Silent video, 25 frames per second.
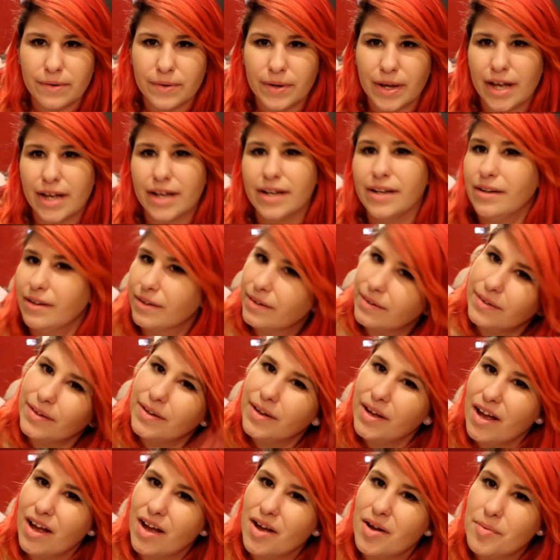okay?
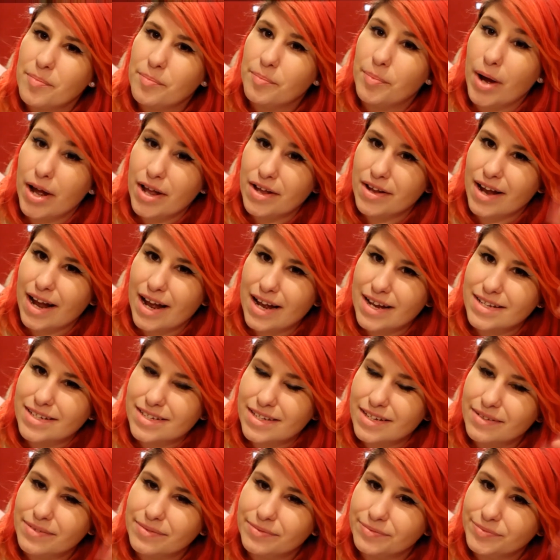Bye, you
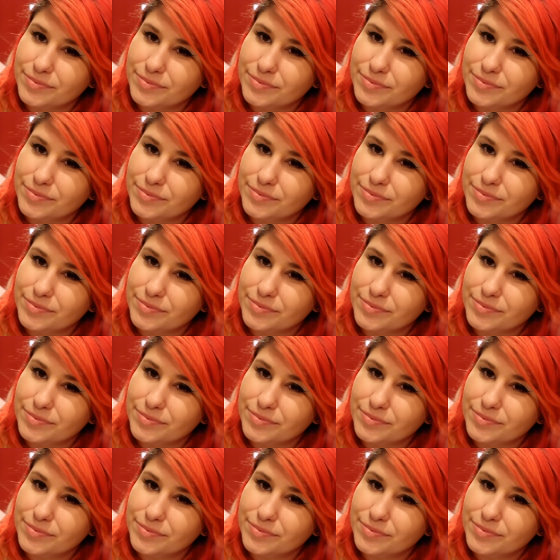guys.